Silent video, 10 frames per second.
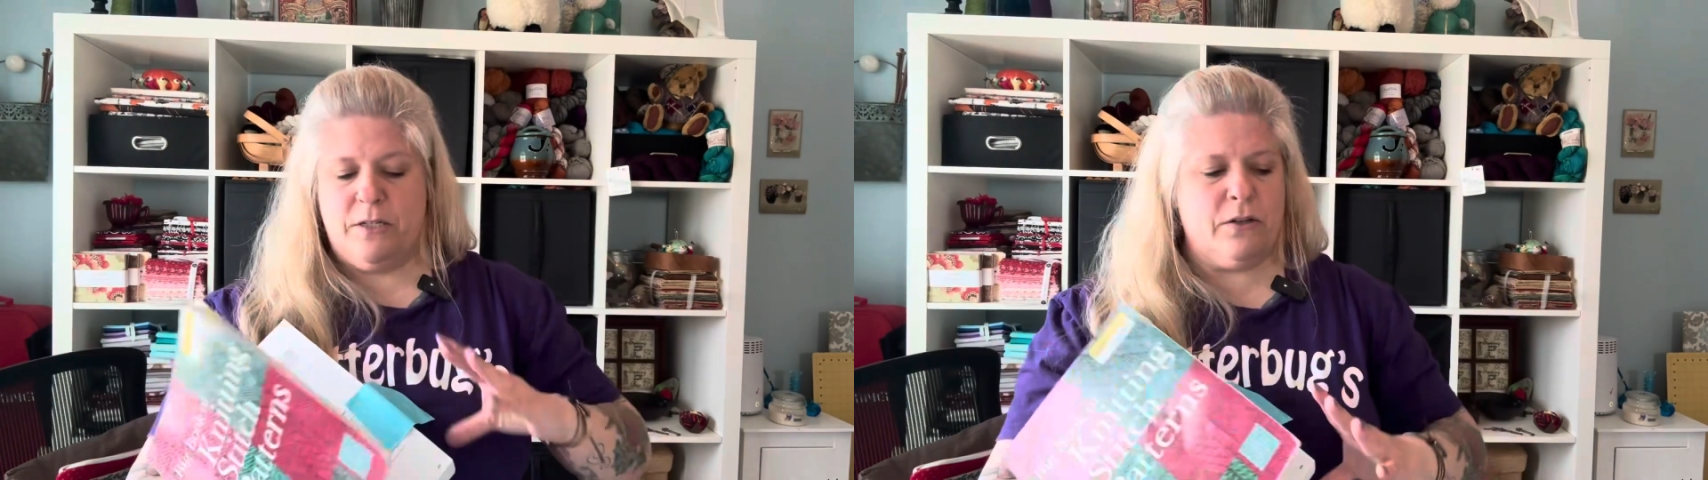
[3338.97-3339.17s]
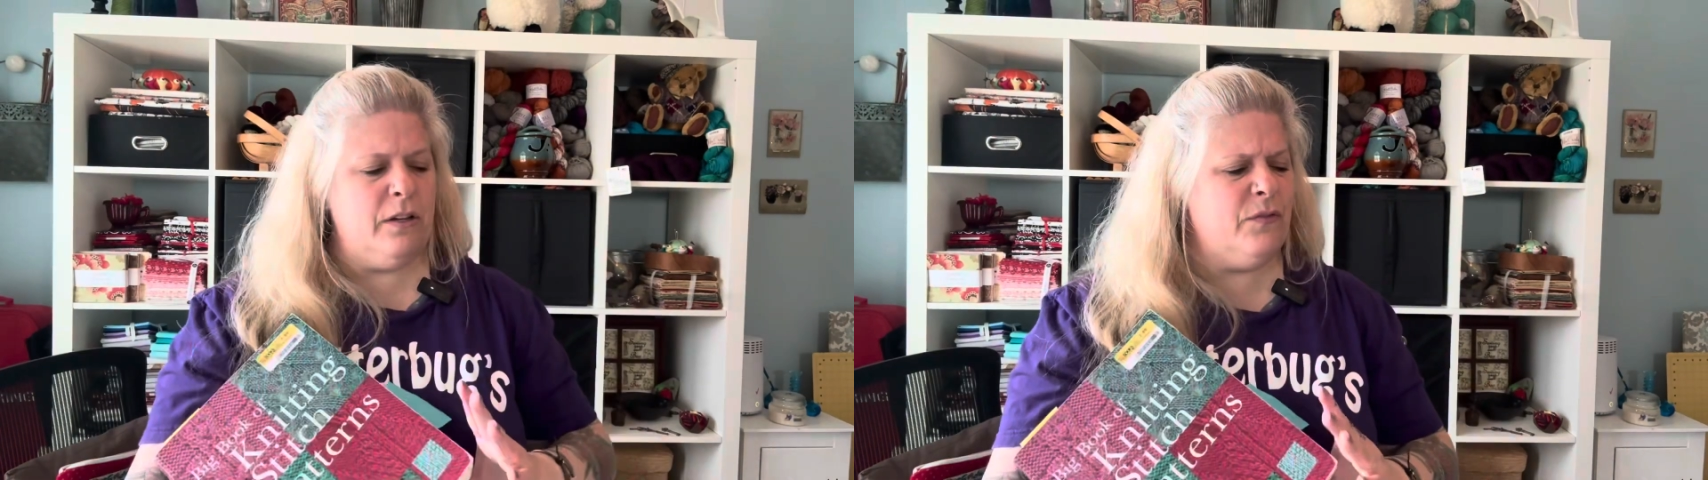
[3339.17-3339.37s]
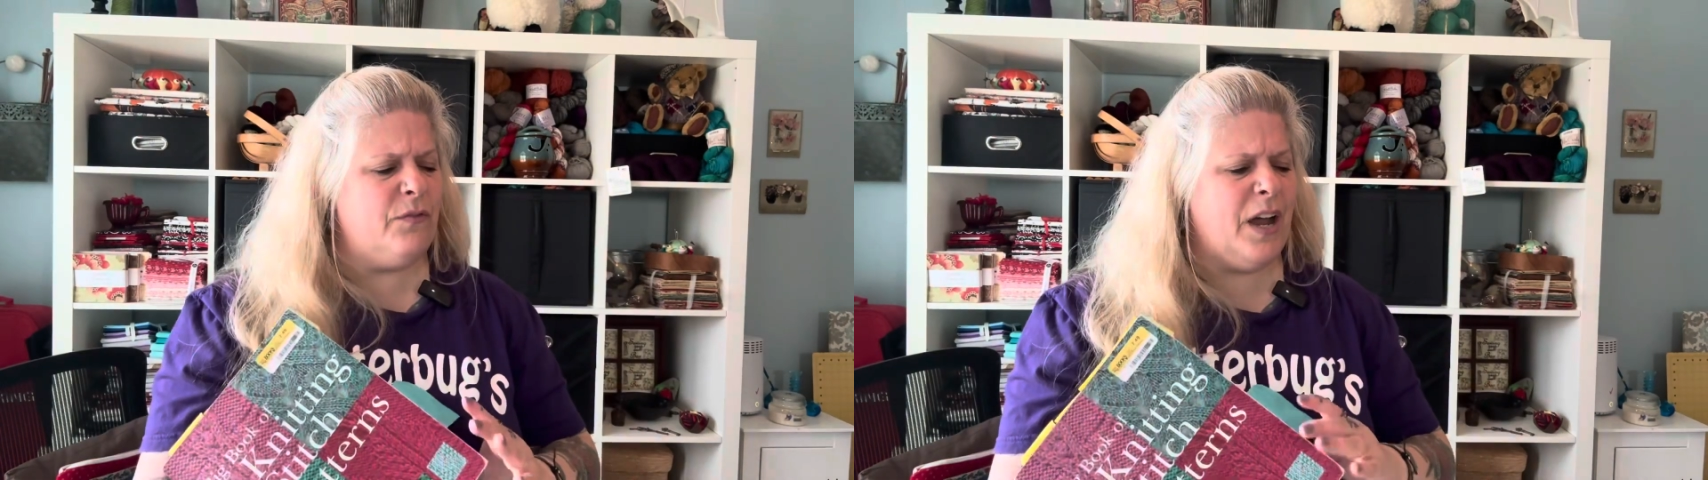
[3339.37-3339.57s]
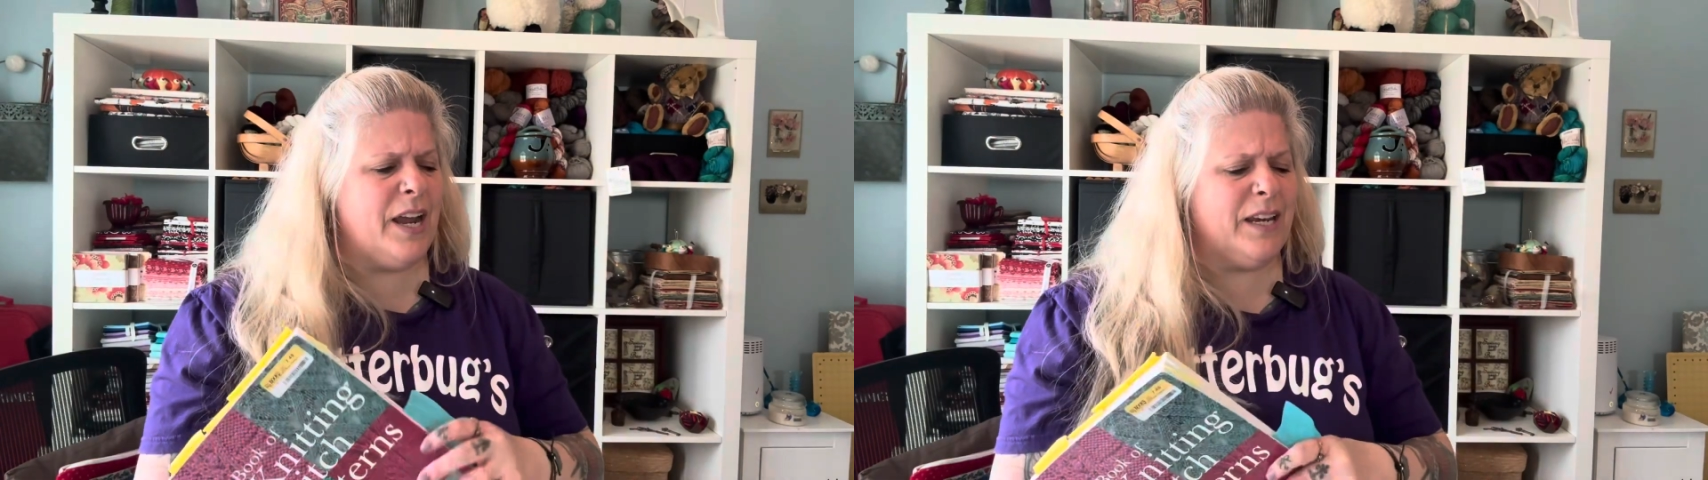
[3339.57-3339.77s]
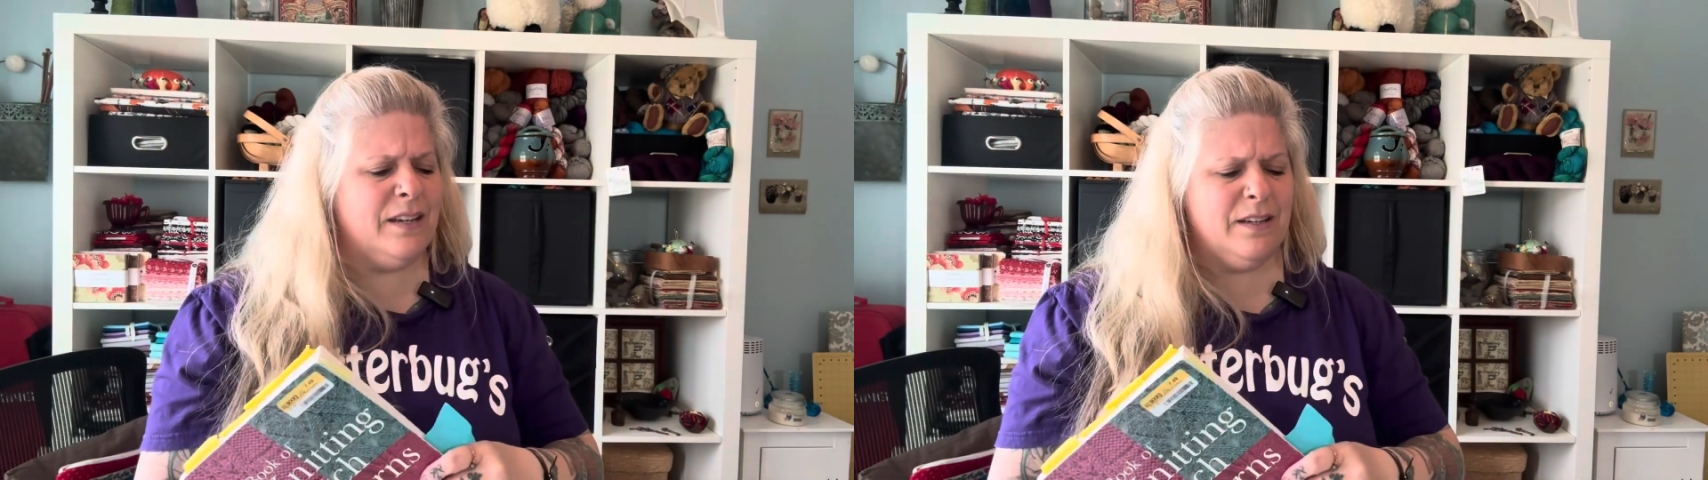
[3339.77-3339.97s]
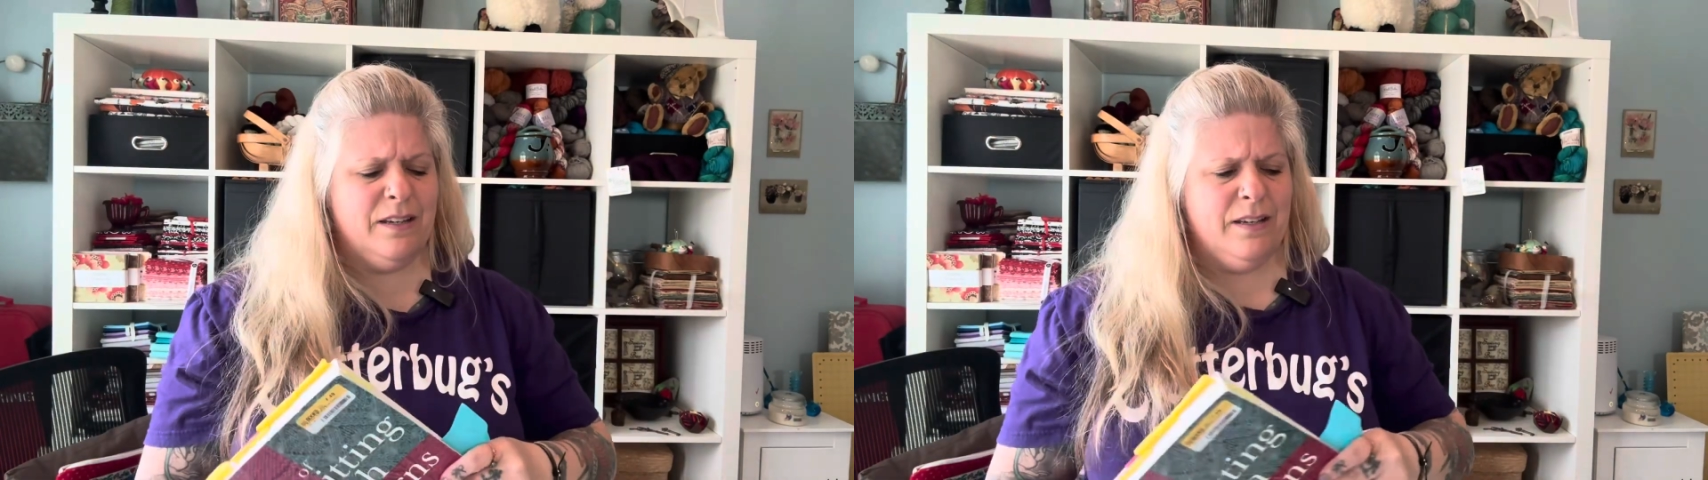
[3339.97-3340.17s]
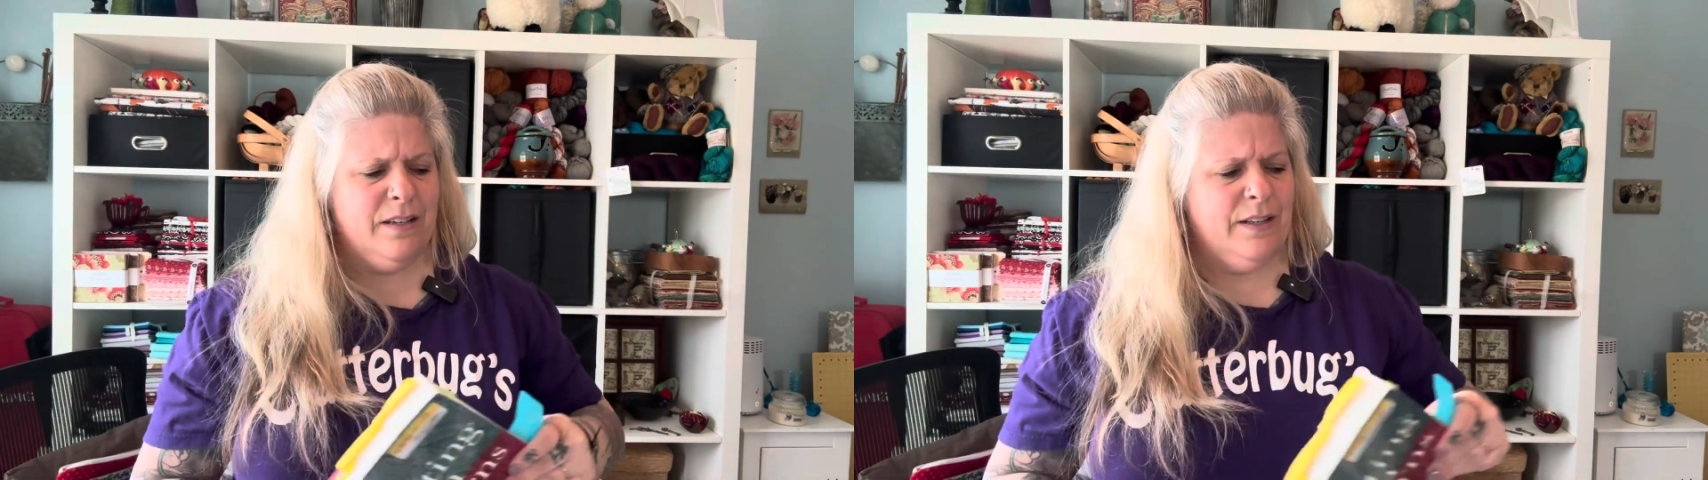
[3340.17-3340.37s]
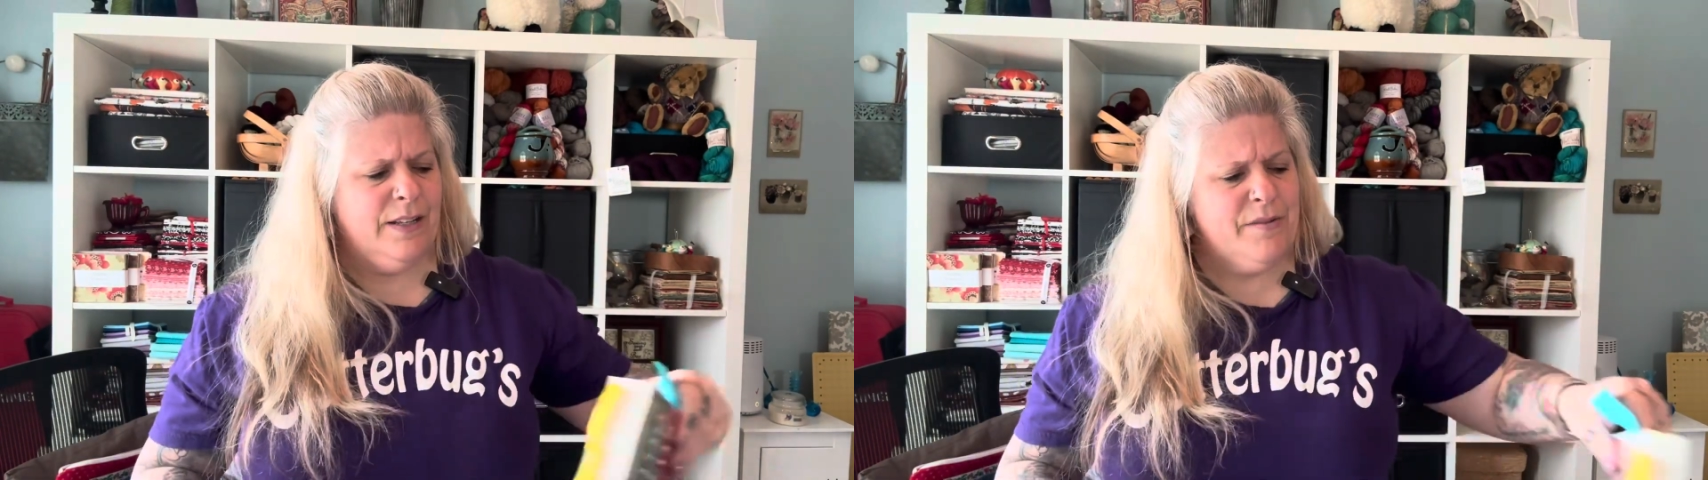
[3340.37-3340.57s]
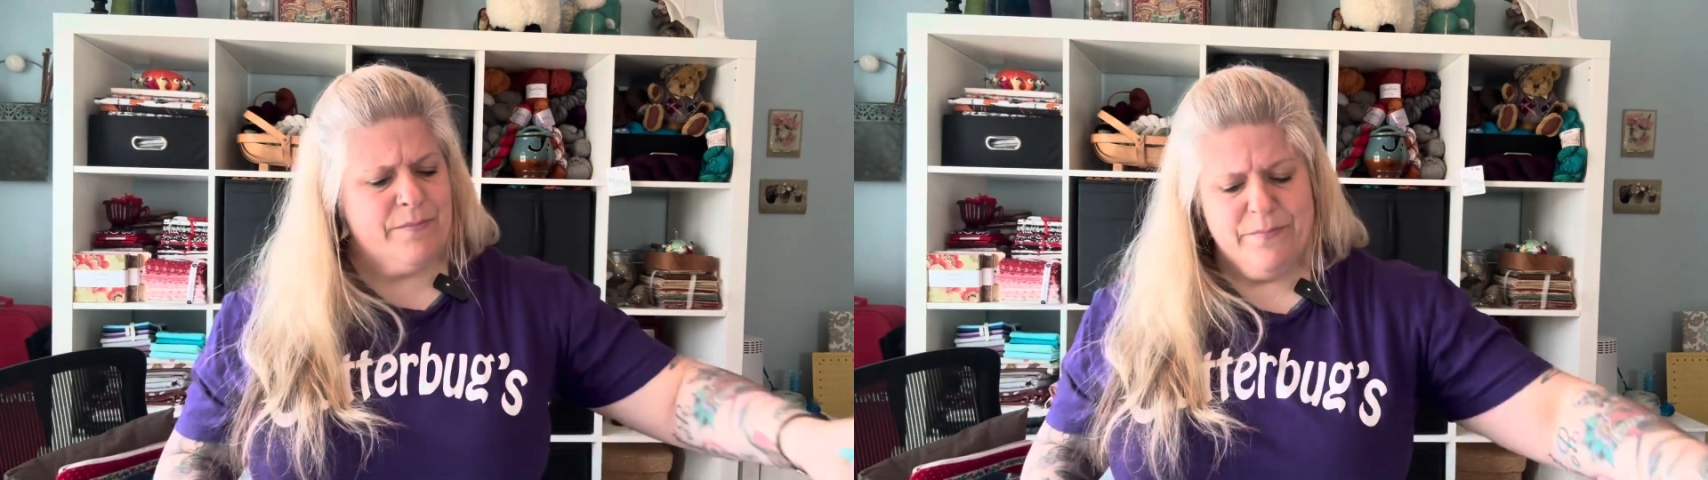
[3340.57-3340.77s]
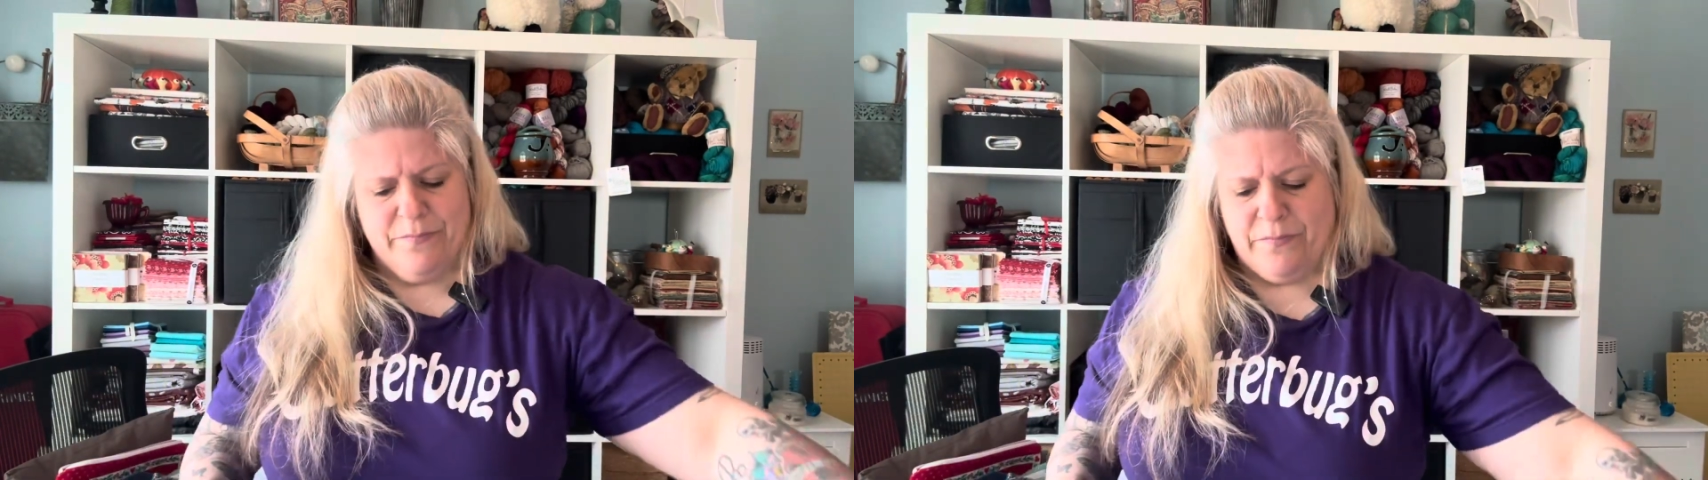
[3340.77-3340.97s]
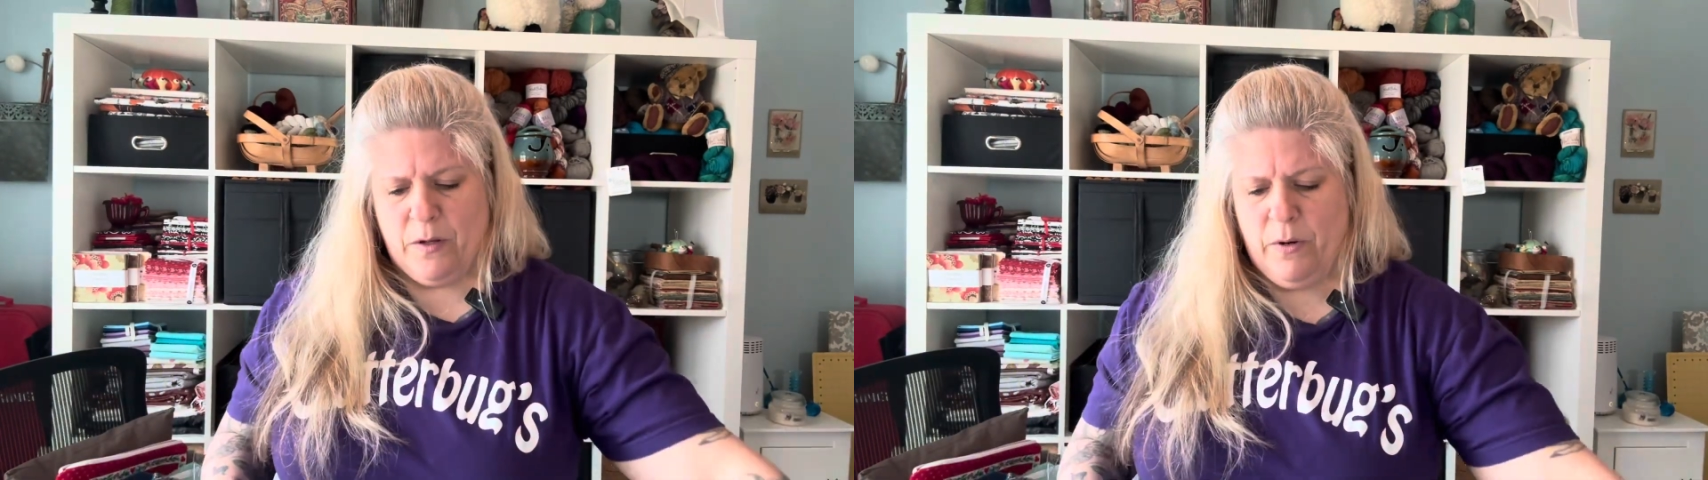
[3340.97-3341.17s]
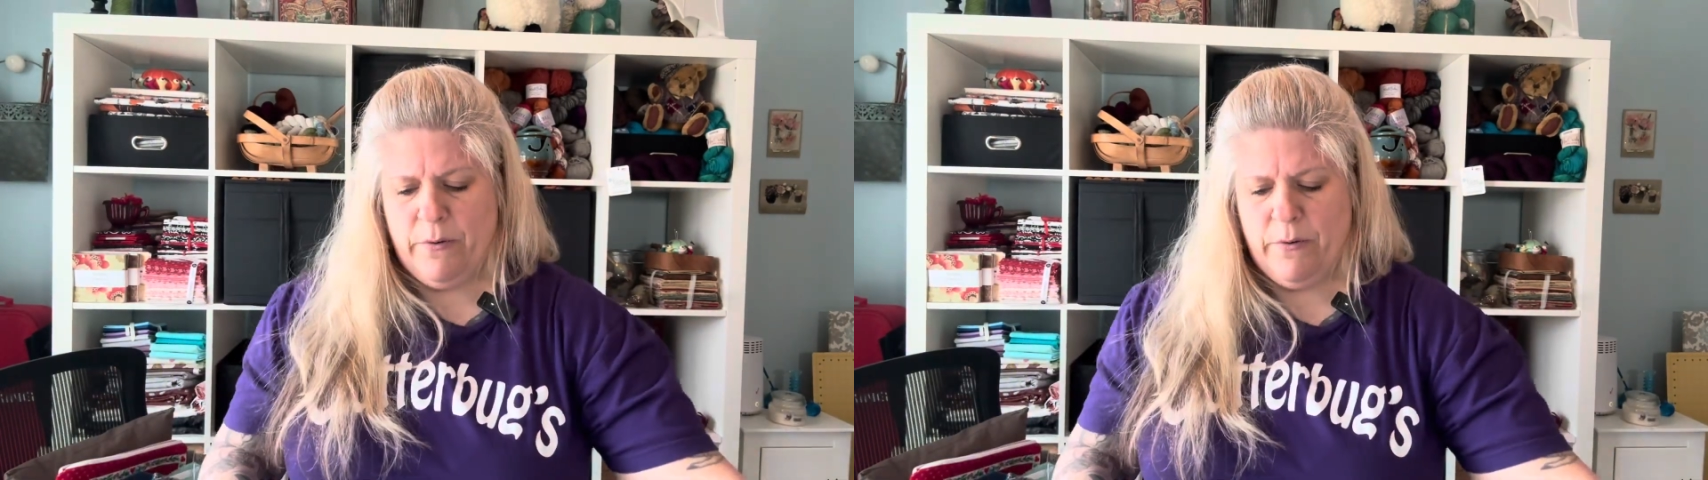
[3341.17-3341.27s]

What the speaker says: couldn't find what